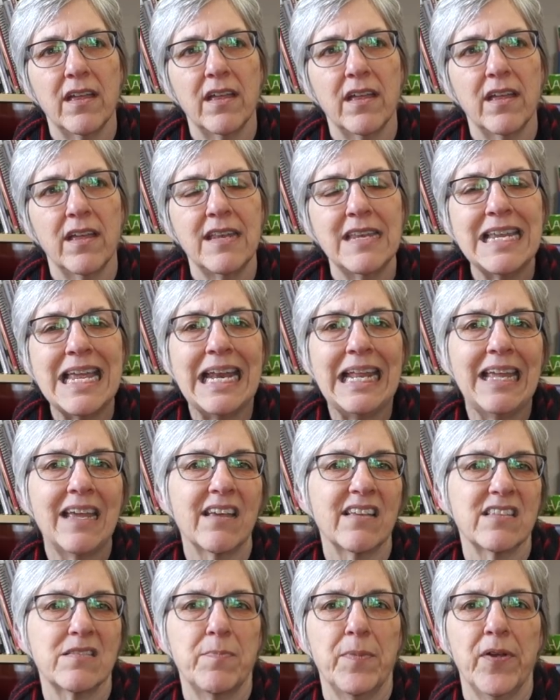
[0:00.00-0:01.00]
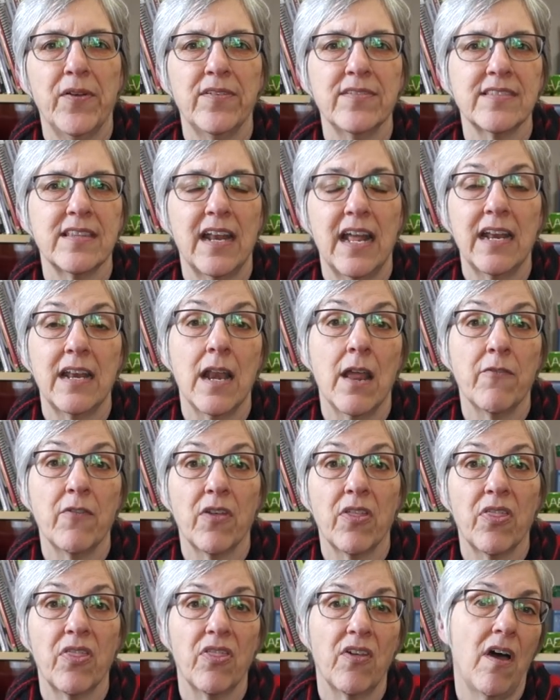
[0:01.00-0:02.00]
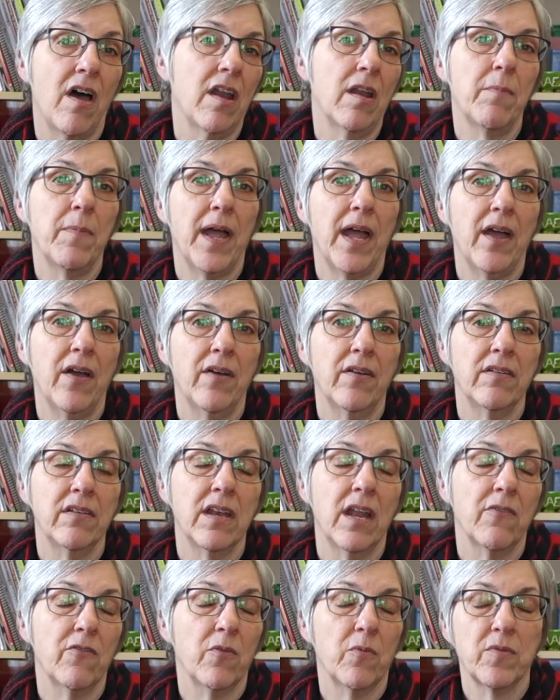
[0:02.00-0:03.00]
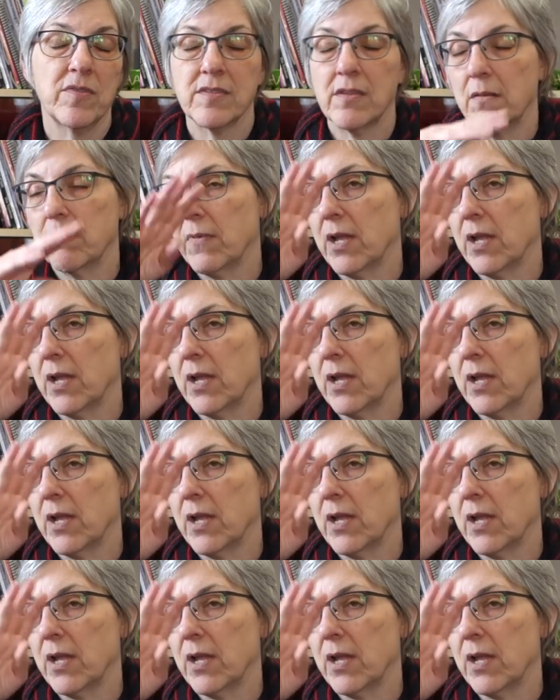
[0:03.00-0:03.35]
a knitting experience that I've never thought about, never was on